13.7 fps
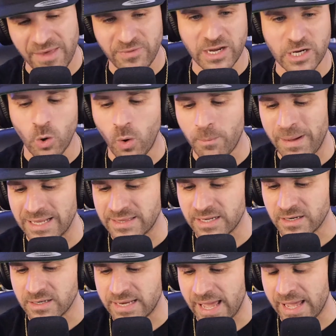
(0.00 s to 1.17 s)
and then go about
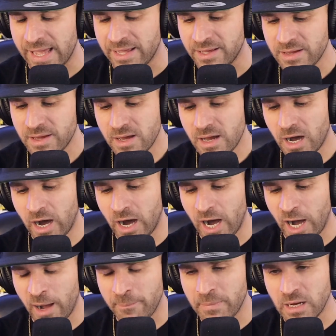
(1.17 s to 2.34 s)
their day.
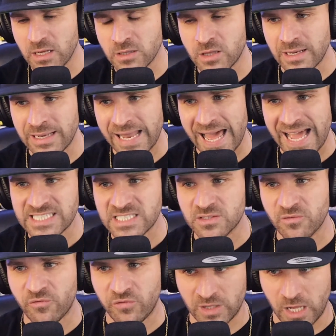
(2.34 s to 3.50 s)
The last
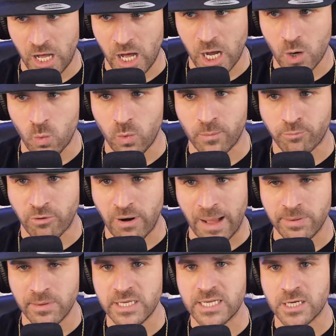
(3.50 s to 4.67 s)
vlog will
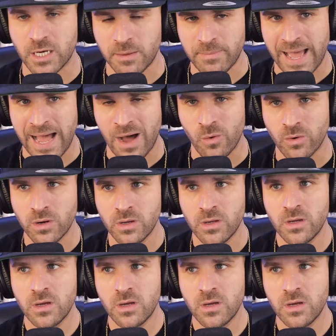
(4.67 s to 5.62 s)
probably come out